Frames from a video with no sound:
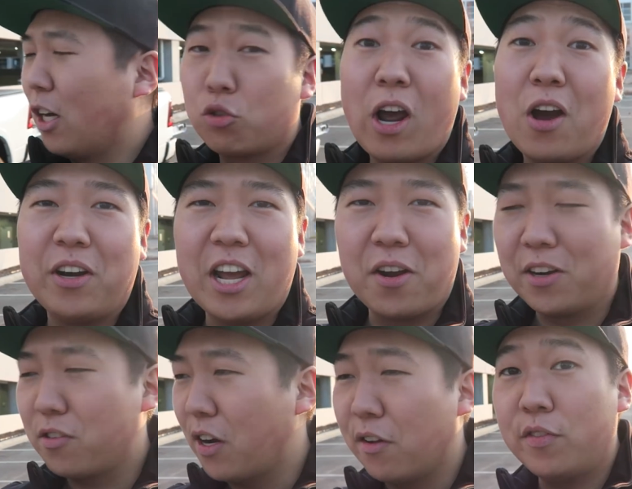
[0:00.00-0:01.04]
trial and
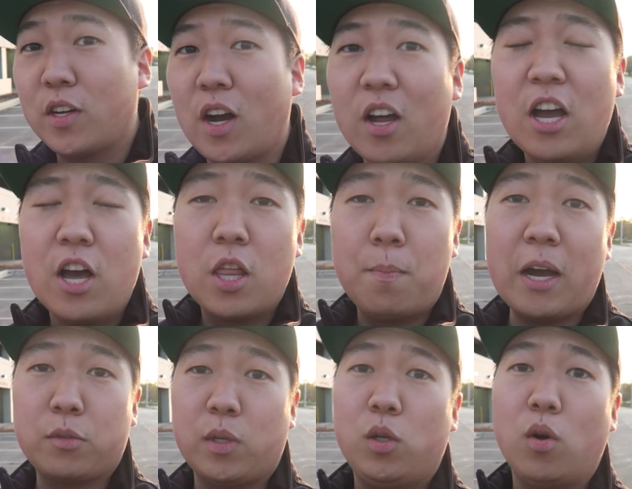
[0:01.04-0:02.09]
error, trying to figure out the
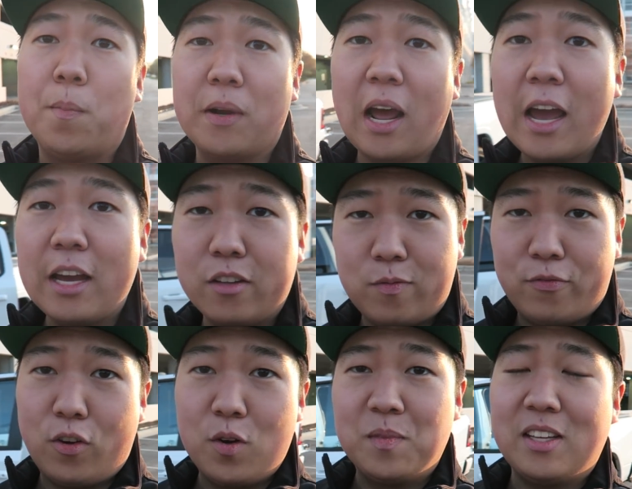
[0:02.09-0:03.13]
best way to do it. But I
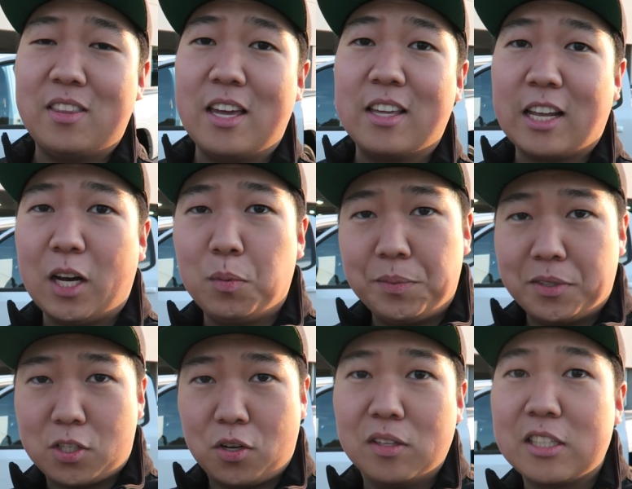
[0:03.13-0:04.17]
firmly think that I will be
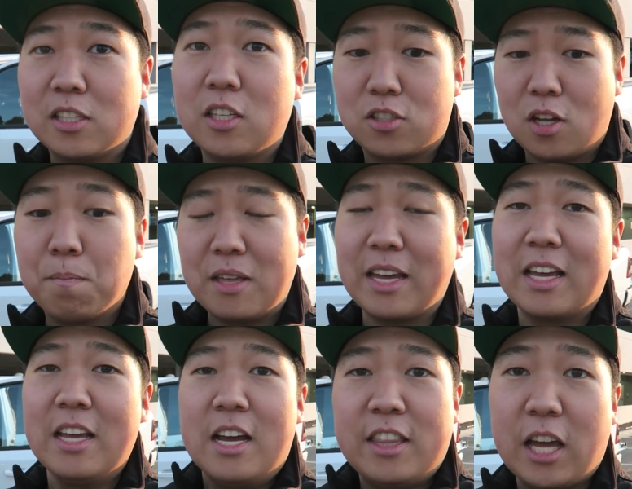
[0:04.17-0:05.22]
able to turn this into something
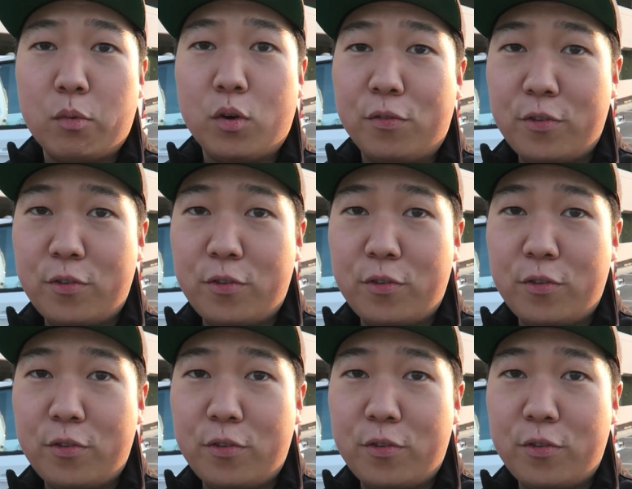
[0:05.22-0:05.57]
that will